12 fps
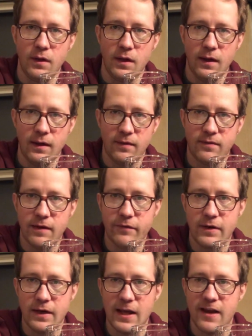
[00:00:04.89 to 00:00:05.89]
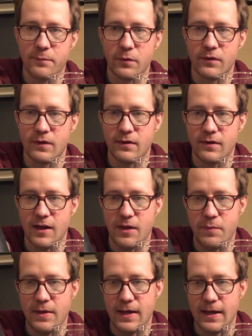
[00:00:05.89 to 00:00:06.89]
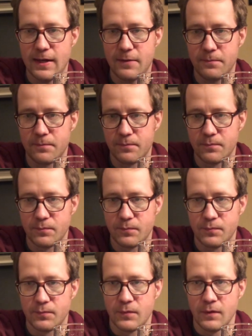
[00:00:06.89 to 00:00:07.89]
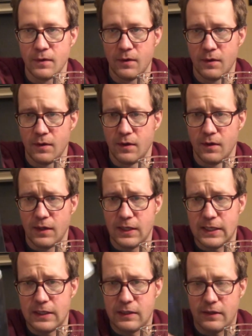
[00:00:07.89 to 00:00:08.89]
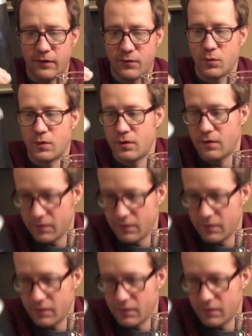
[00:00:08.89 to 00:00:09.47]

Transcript: a 7.5% IPA. And this one